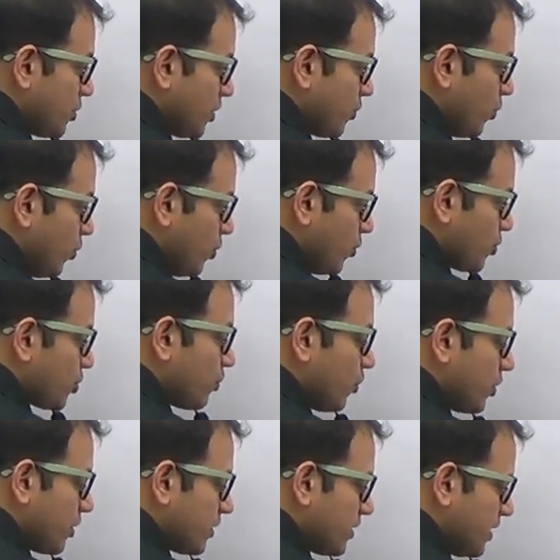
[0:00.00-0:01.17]
cold ocean
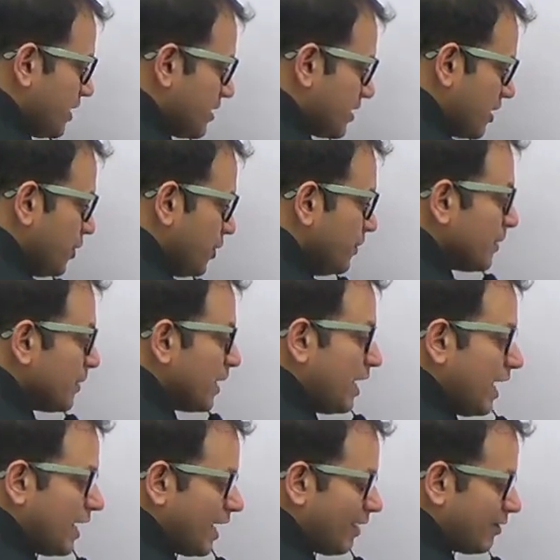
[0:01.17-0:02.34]
water sinks down,
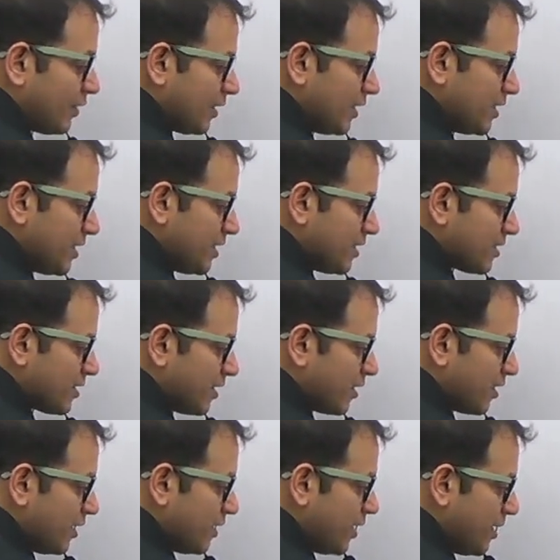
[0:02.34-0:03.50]
and after reaching a
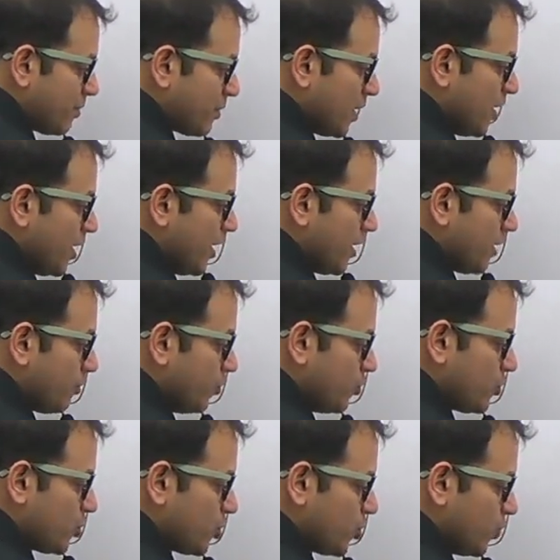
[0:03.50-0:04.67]
certain depth, it
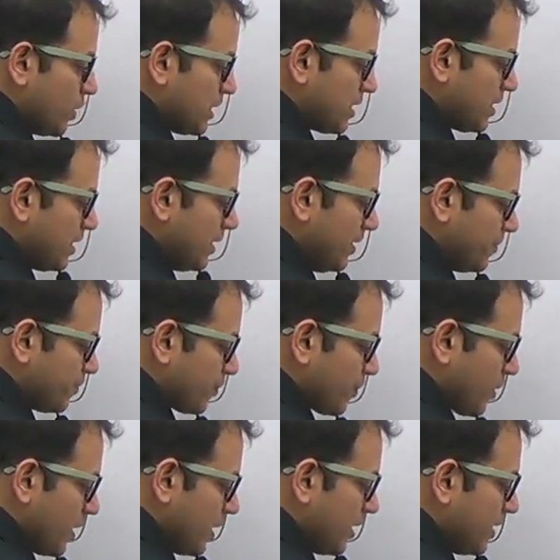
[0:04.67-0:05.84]
moves towards the
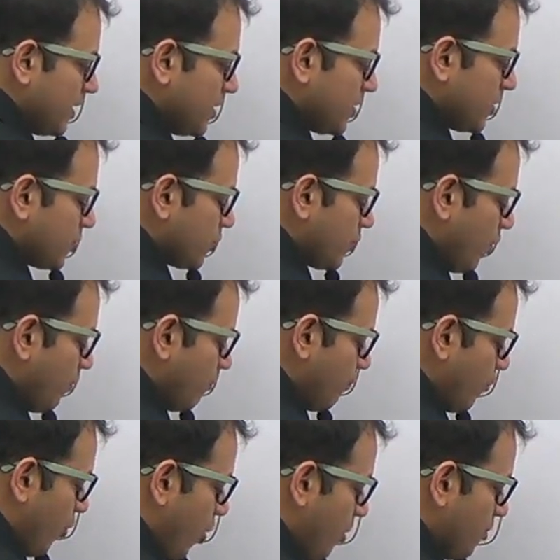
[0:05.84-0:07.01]
regions of
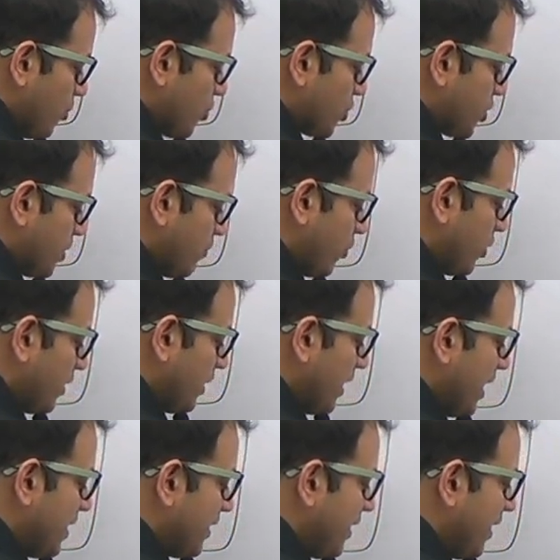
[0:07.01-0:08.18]
warm ocean water,
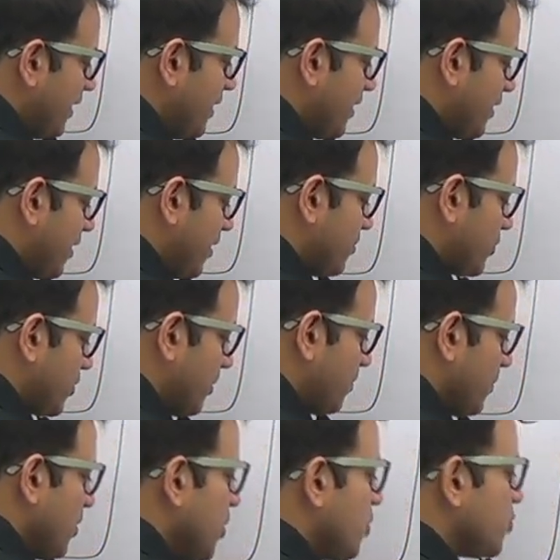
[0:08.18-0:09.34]
and then it comes up.
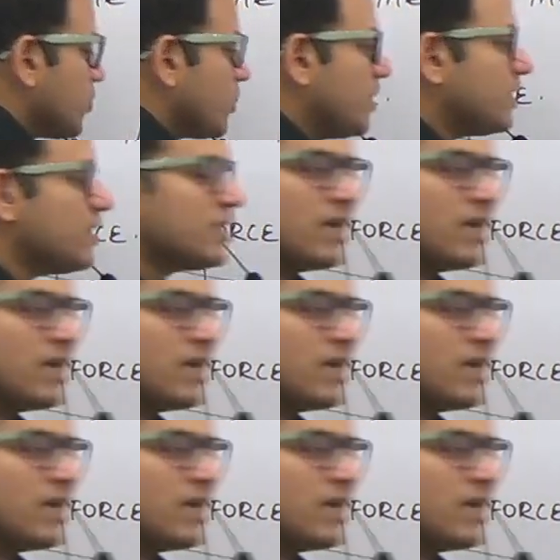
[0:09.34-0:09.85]
So this is